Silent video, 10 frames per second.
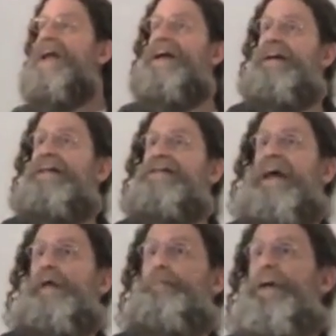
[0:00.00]
It is
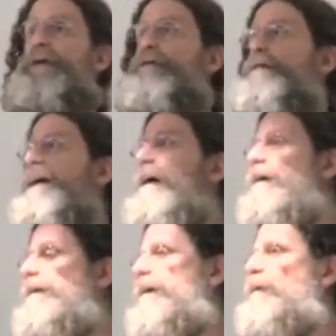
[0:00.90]
a
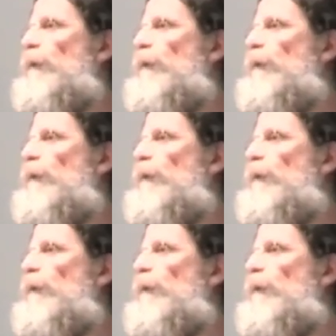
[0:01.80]
periodic